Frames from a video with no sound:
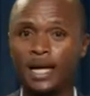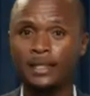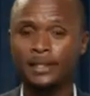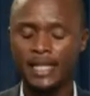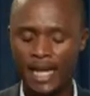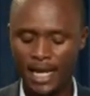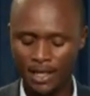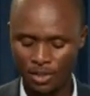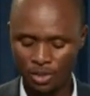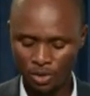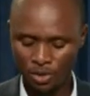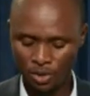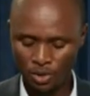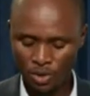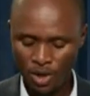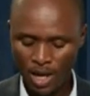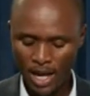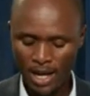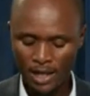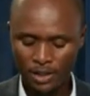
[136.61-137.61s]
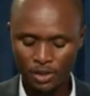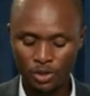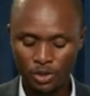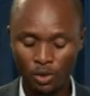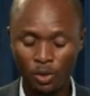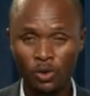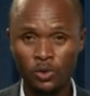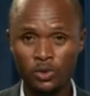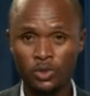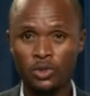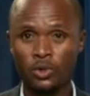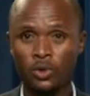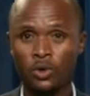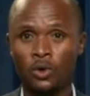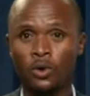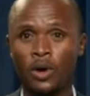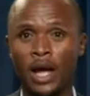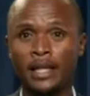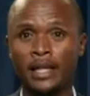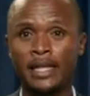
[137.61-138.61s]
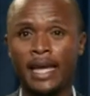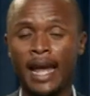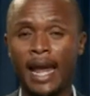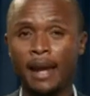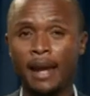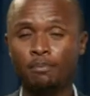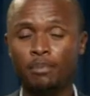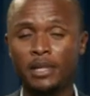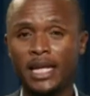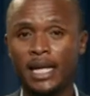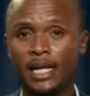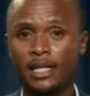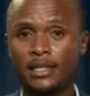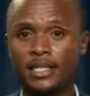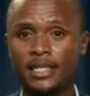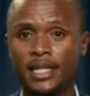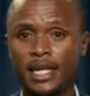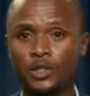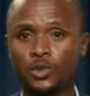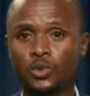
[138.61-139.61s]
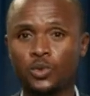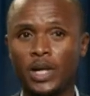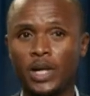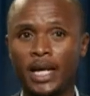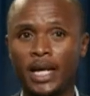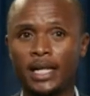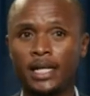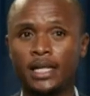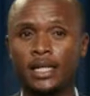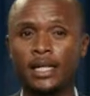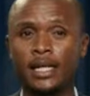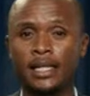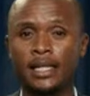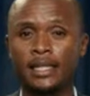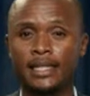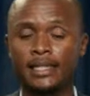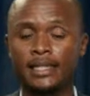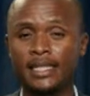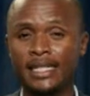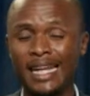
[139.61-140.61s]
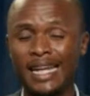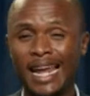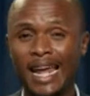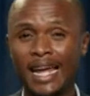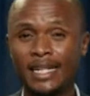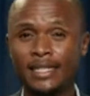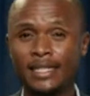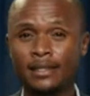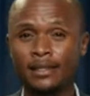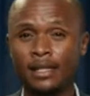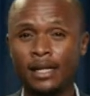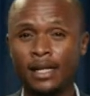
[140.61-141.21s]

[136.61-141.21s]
DASO, and also the MPL's network, the DA